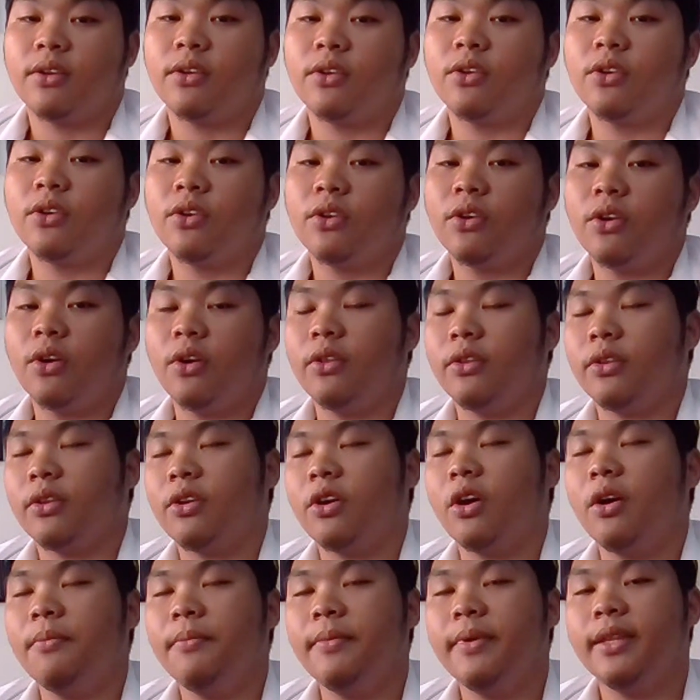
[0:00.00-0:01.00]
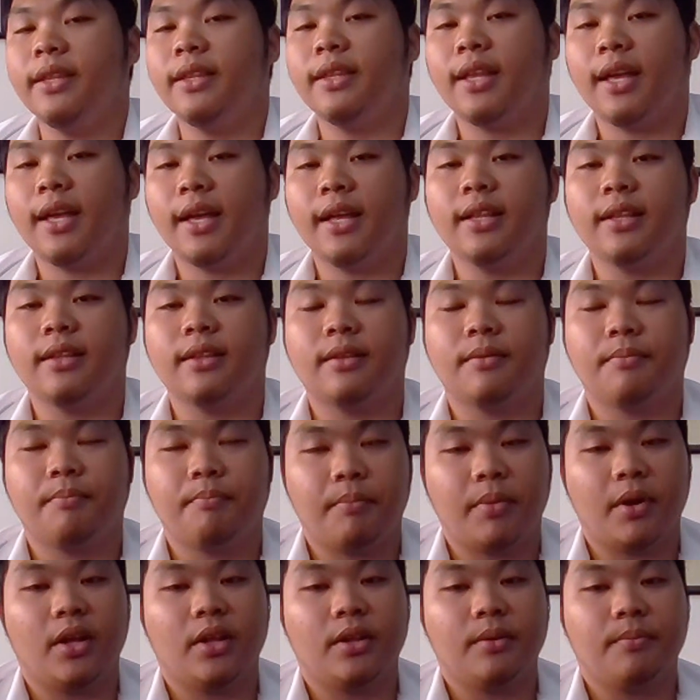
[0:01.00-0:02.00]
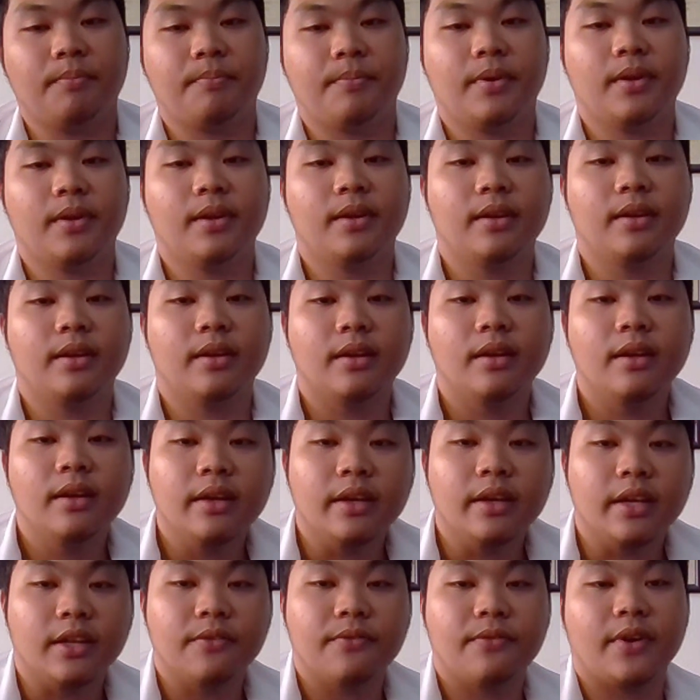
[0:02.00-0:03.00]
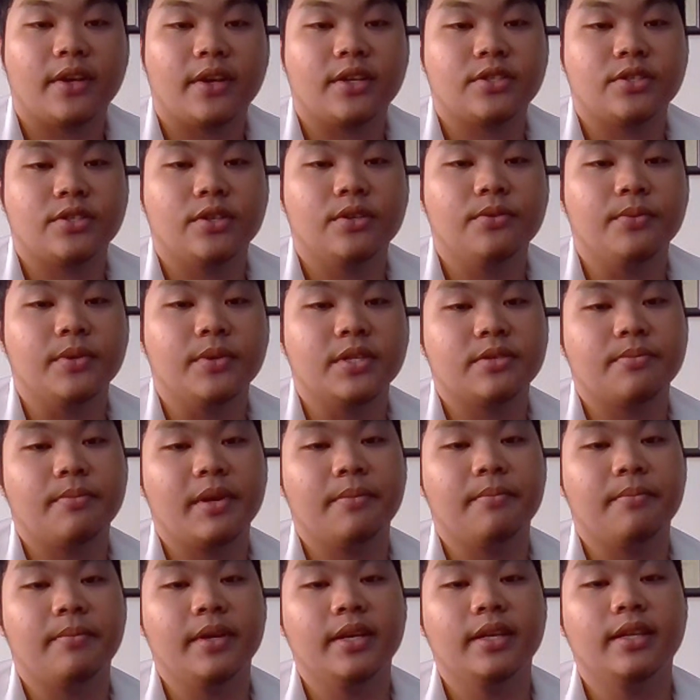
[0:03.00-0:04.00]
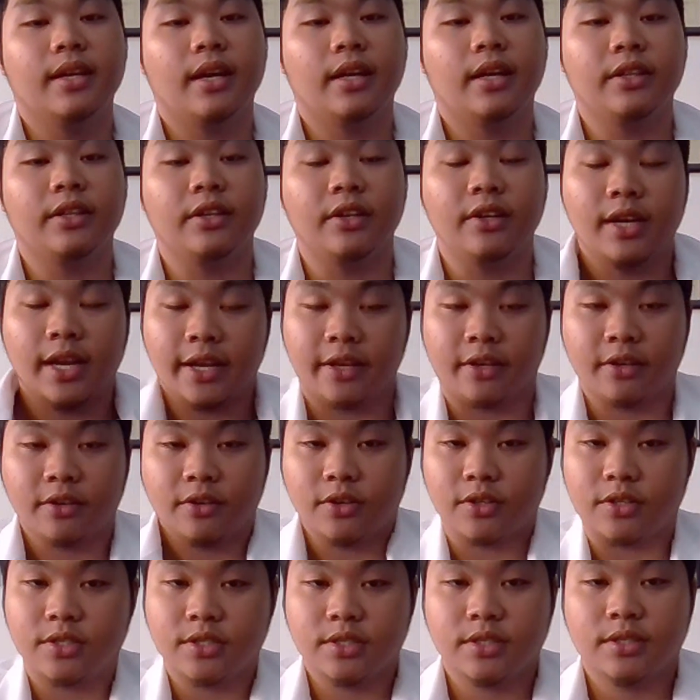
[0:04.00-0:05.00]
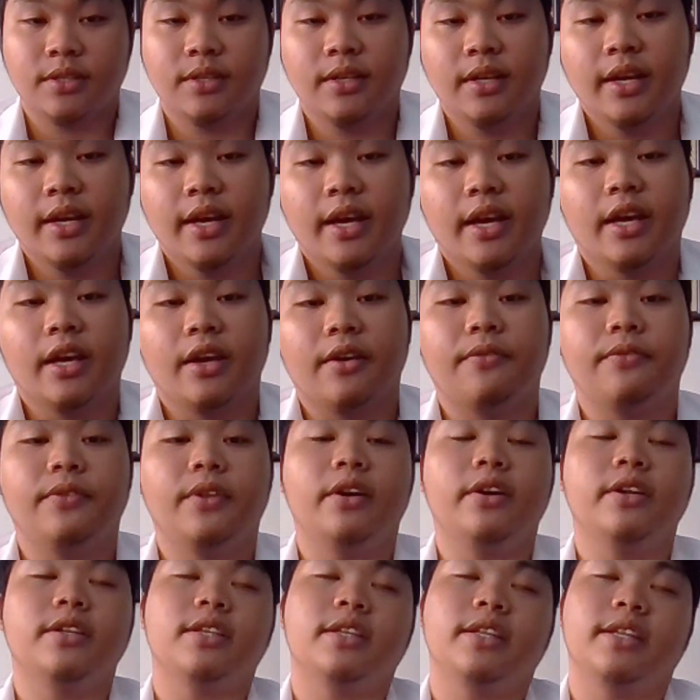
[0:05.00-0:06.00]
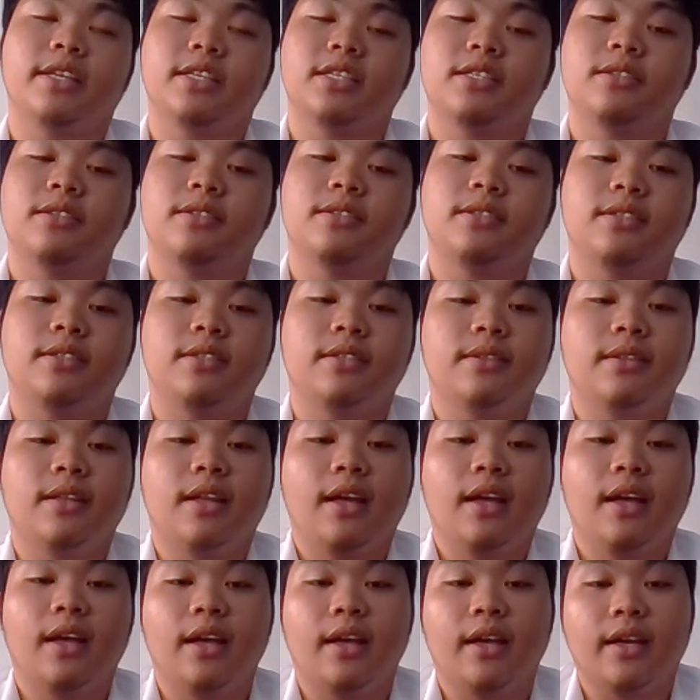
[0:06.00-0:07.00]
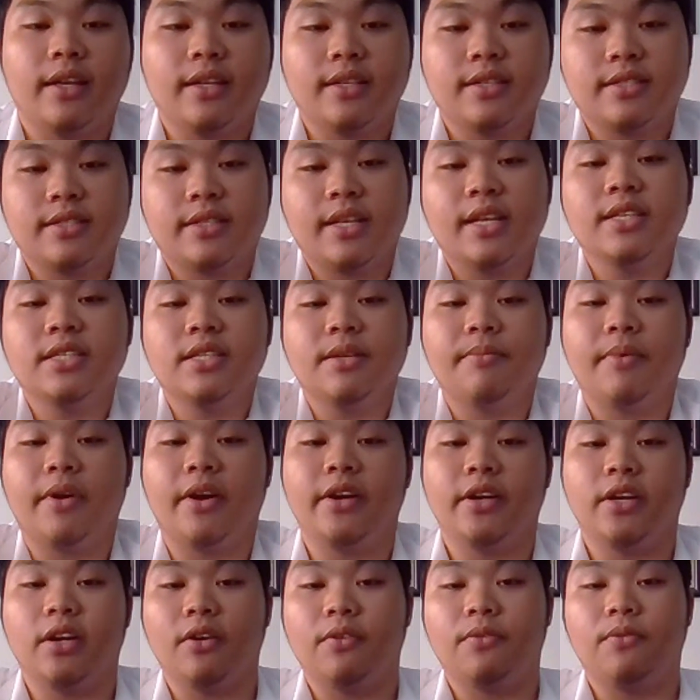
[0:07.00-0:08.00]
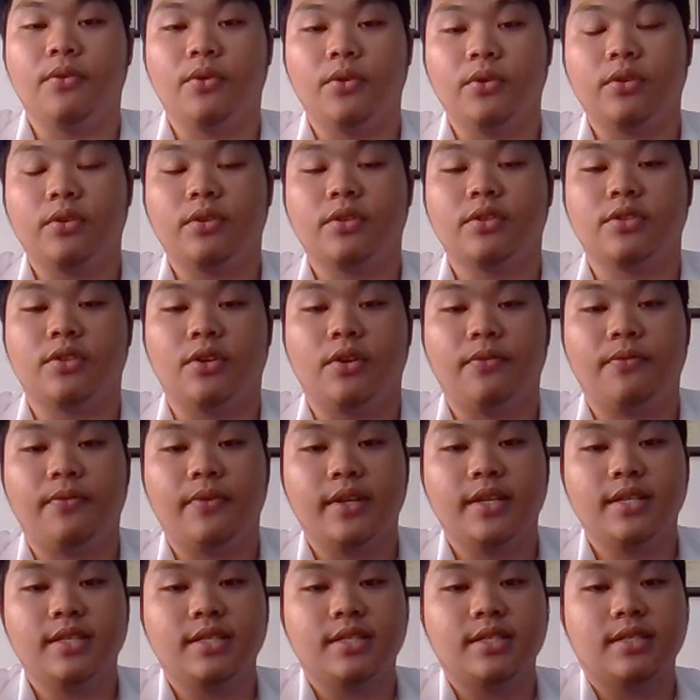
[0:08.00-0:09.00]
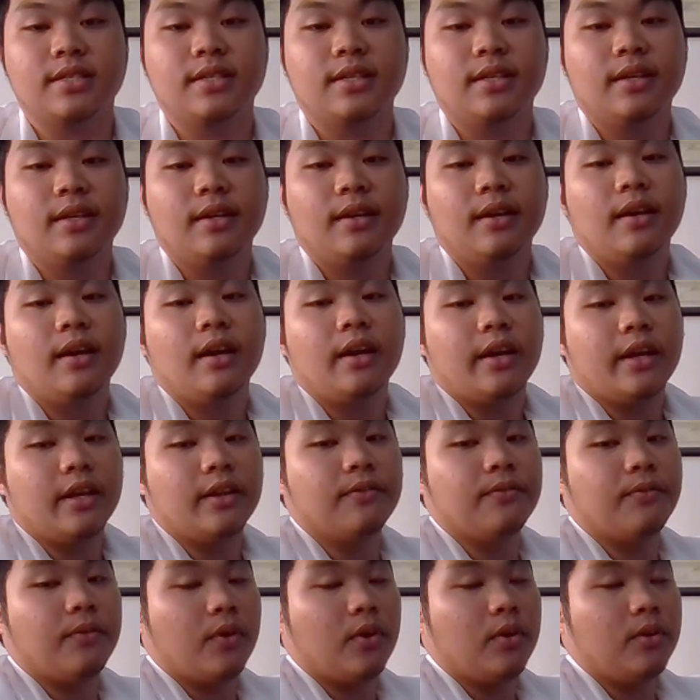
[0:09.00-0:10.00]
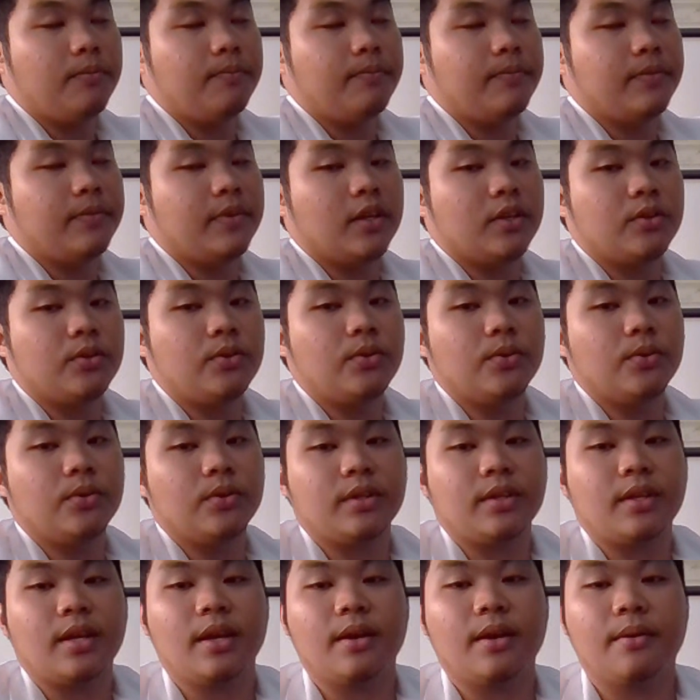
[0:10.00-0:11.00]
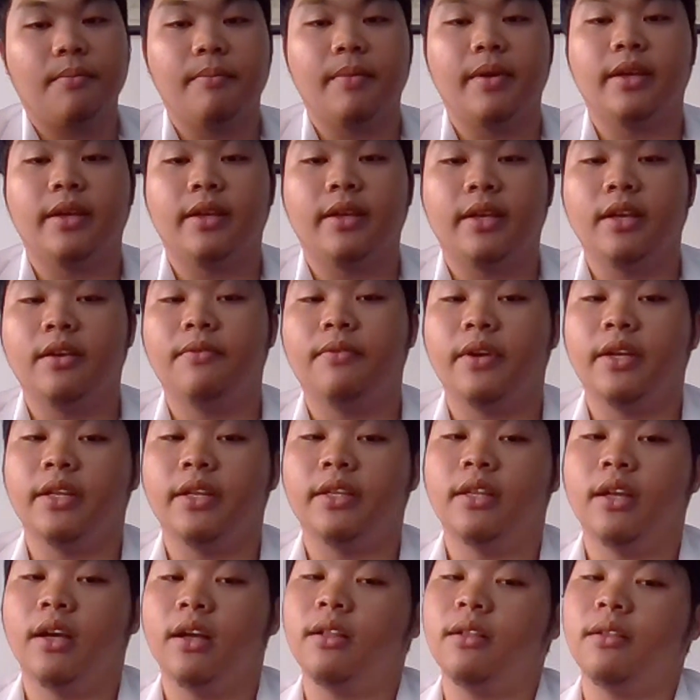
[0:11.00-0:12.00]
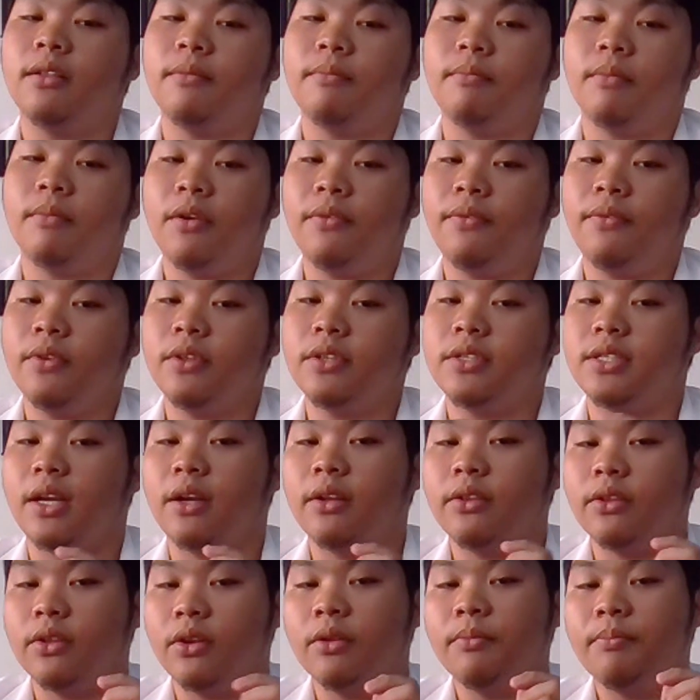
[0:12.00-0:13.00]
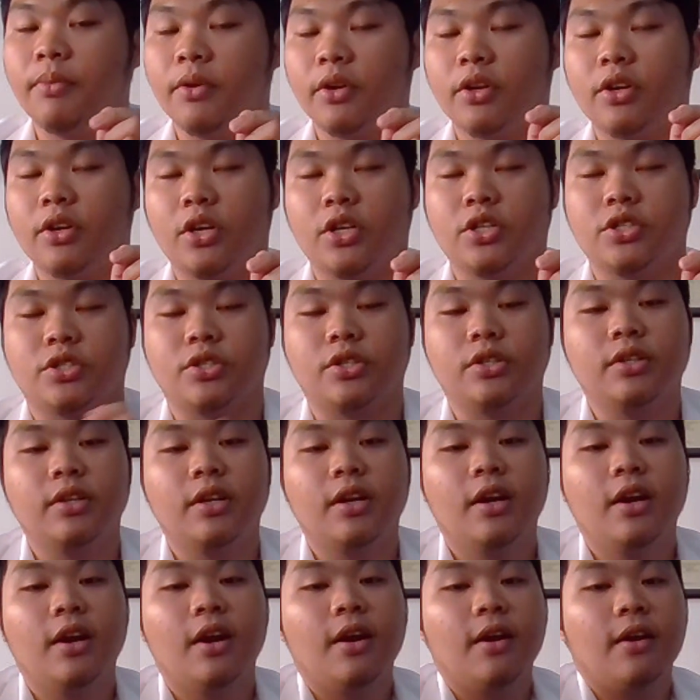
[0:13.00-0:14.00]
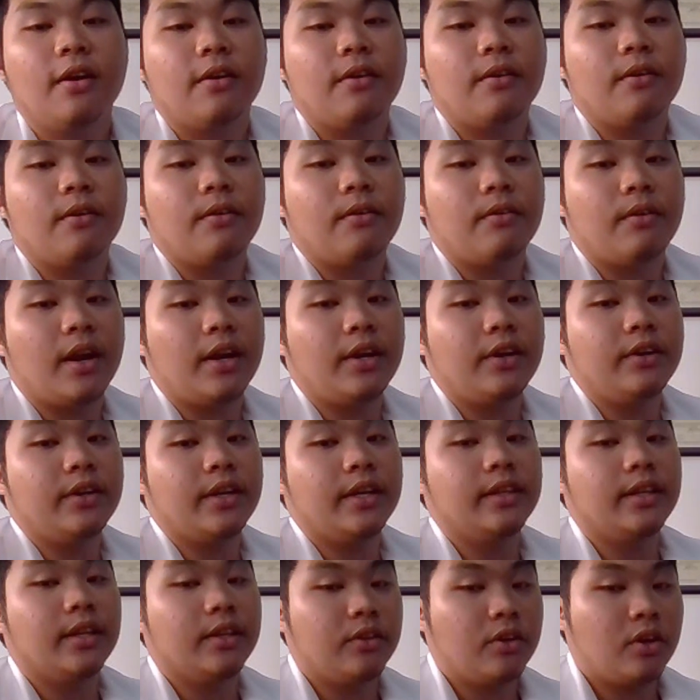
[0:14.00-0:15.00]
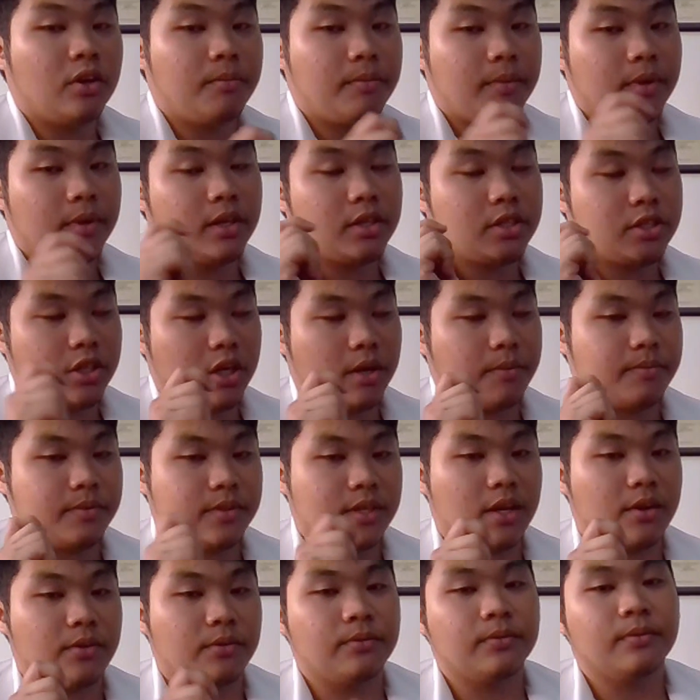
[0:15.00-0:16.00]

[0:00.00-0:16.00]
concomitant pulp infection, which may be the underlying cause. If there is an extensive area of root surface involved, the tooth may give a dull, muffled sound on percussion rather than the normal sharp sound.